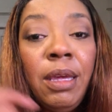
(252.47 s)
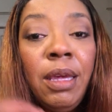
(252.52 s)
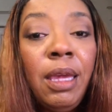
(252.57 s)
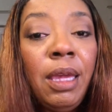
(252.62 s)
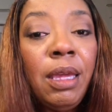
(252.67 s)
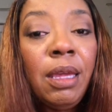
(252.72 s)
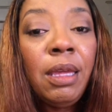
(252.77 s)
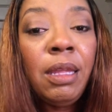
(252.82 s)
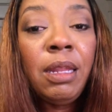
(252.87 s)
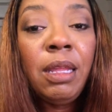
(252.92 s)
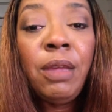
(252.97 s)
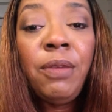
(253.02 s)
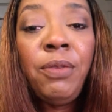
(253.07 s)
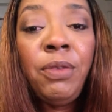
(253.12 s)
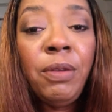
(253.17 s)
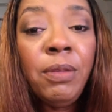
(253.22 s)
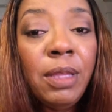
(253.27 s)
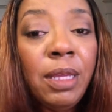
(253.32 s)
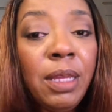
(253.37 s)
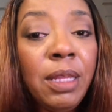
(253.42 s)
And if
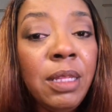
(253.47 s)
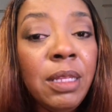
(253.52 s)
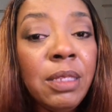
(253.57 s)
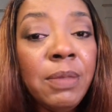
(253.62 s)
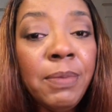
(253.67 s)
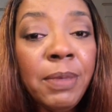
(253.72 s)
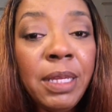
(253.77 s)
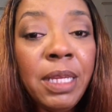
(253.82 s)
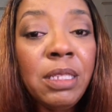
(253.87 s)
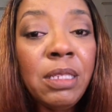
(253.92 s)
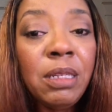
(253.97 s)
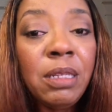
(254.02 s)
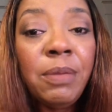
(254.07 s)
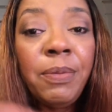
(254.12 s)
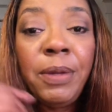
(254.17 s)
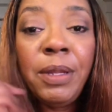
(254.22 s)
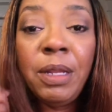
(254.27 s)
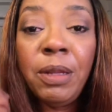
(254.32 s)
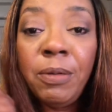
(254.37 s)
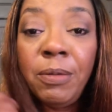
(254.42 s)
you leave this bleach,
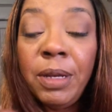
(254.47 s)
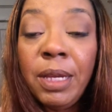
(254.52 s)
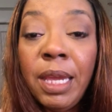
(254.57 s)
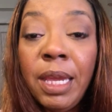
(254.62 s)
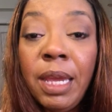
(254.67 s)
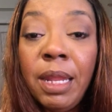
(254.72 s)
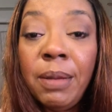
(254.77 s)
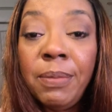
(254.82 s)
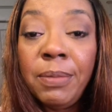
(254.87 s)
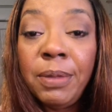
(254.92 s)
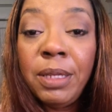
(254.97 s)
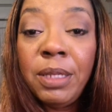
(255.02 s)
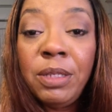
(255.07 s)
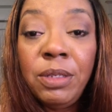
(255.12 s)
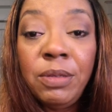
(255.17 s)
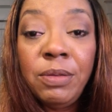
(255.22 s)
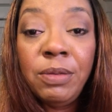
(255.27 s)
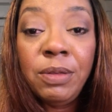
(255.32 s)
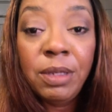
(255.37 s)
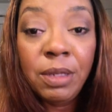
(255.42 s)
depending on what kind of bleach
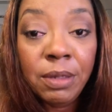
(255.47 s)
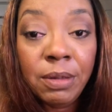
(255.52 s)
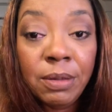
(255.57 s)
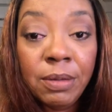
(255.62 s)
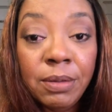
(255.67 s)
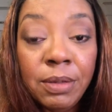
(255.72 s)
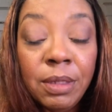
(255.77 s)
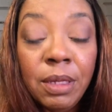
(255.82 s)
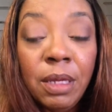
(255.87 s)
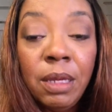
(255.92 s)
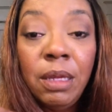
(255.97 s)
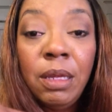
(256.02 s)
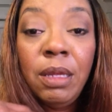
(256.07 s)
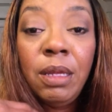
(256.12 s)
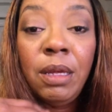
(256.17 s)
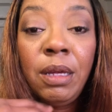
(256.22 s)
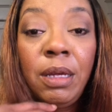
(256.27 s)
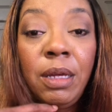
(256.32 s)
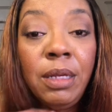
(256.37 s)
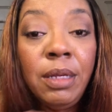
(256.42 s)
you use,
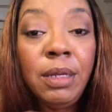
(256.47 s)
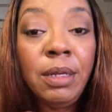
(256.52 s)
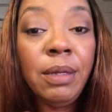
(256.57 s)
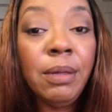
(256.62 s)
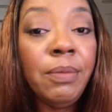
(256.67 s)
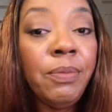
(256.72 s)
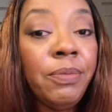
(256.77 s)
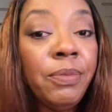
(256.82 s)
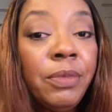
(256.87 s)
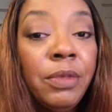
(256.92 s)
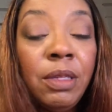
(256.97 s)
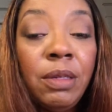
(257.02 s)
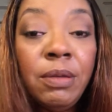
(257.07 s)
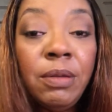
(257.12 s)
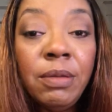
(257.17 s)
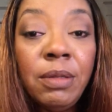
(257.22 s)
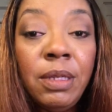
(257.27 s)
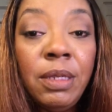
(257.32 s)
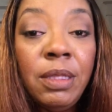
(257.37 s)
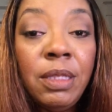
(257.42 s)

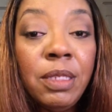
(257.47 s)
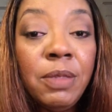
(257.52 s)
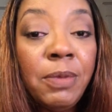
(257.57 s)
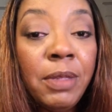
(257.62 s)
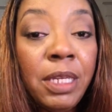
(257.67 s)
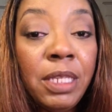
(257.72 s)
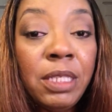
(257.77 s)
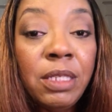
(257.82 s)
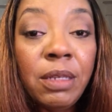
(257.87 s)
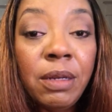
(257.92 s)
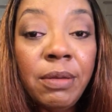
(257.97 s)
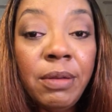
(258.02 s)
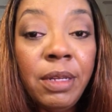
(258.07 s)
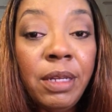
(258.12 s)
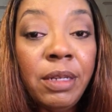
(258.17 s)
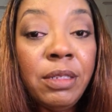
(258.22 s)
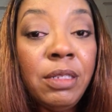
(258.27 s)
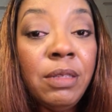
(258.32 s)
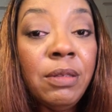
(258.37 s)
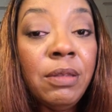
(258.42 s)
you leave this bleach on
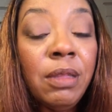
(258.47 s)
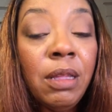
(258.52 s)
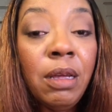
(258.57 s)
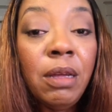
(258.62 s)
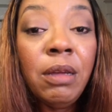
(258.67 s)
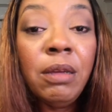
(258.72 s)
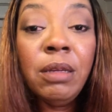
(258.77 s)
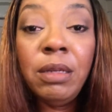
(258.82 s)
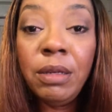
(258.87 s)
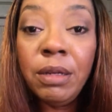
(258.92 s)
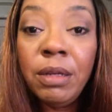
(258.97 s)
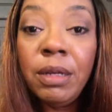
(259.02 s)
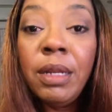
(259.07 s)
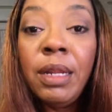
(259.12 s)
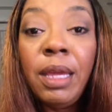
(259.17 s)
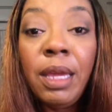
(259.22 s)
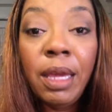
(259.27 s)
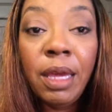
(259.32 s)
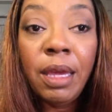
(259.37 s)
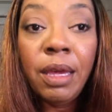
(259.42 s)
there too long, you're gonna
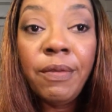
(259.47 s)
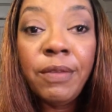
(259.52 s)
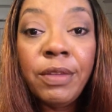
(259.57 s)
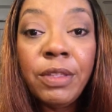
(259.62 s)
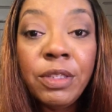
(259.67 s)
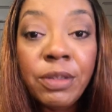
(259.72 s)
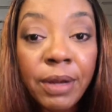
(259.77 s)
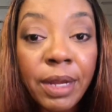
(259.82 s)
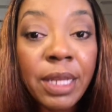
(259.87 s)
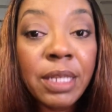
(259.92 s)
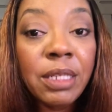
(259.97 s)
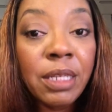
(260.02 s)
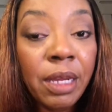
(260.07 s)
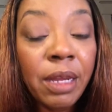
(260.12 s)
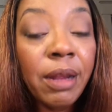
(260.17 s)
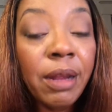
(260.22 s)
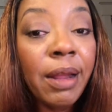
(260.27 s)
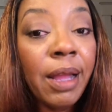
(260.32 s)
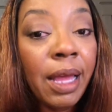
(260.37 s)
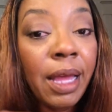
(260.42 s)
have trash
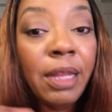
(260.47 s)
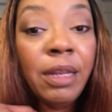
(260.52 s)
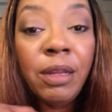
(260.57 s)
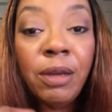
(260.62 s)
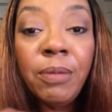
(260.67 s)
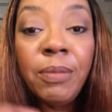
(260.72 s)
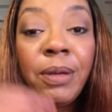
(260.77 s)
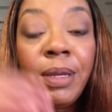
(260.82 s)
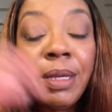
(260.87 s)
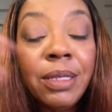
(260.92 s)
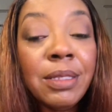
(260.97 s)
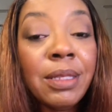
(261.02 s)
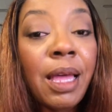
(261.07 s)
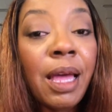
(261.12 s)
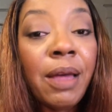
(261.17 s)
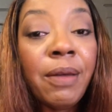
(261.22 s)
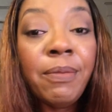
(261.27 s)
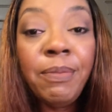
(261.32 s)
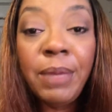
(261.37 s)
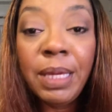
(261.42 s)
hair. I know, because
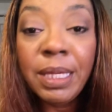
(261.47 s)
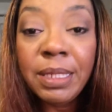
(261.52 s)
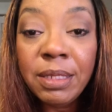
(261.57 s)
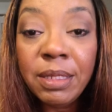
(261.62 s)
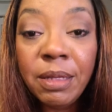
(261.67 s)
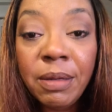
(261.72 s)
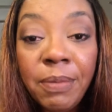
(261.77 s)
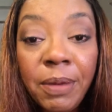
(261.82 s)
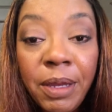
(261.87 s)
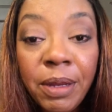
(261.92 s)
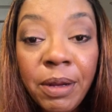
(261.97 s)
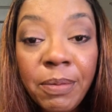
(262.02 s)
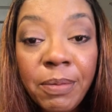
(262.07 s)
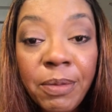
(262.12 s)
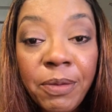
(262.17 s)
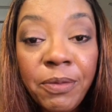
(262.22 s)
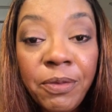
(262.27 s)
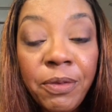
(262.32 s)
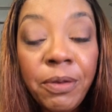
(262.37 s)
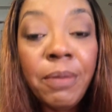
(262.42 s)
I've messed up hair
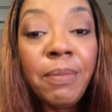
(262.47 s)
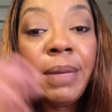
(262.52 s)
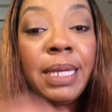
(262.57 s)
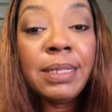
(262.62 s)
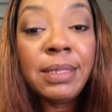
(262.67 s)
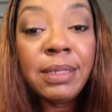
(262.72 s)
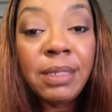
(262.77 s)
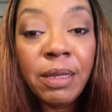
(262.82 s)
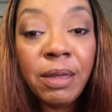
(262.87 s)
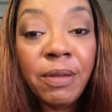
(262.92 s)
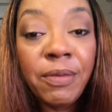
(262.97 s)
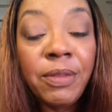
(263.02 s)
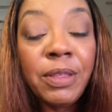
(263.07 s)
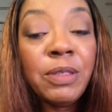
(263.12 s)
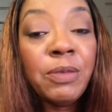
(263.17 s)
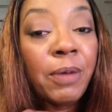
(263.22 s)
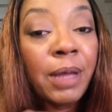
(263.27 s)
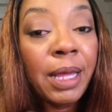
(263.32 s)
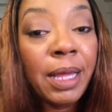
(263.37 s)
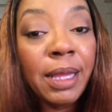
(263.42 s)
before myself.
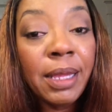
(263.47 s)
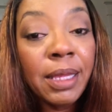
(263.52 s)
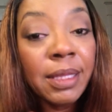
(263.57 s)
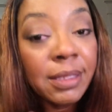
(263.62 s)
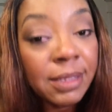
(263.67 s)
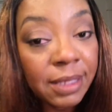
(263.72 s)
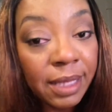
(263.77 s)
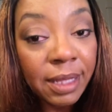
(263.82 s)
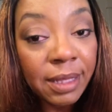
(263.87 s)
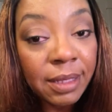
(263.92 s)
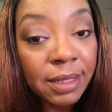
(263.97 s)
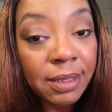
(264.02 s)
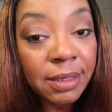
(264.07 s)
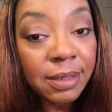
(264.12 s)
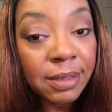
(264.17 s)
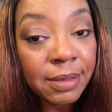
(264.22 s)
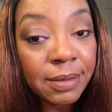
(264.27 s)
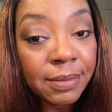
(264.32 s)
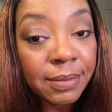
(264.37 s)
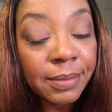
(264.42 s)
That's why I can say this.